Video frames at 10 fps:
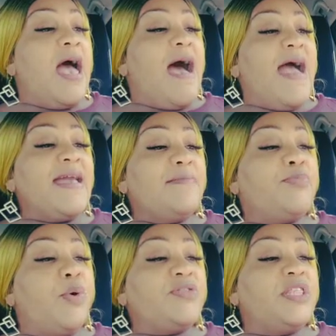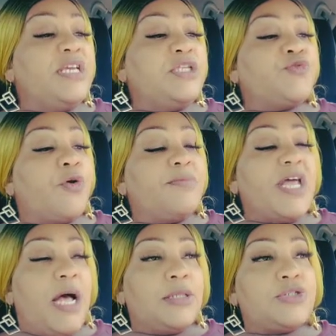I had bought these from
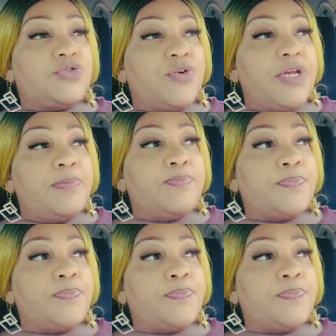Dollar Tree,